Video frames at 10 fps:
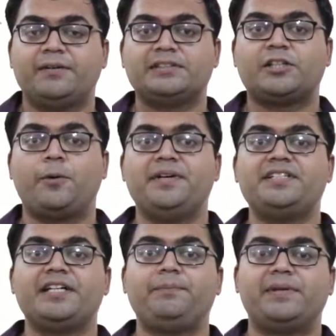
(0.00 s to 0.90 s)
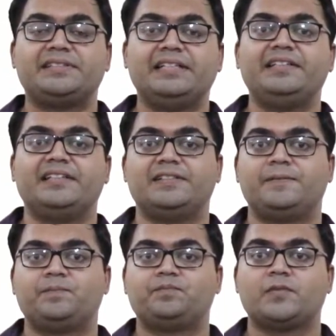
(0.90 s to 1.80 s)
There was a commentary presented
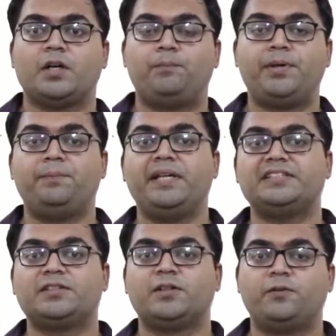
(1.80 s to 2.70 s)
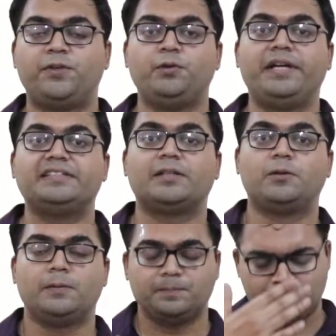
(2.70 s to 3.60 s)
or published few days
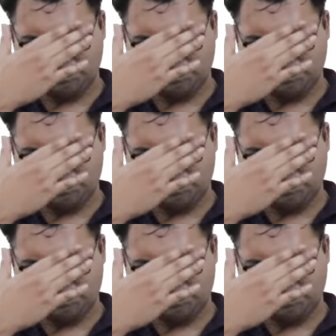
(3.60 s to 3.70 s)
ago.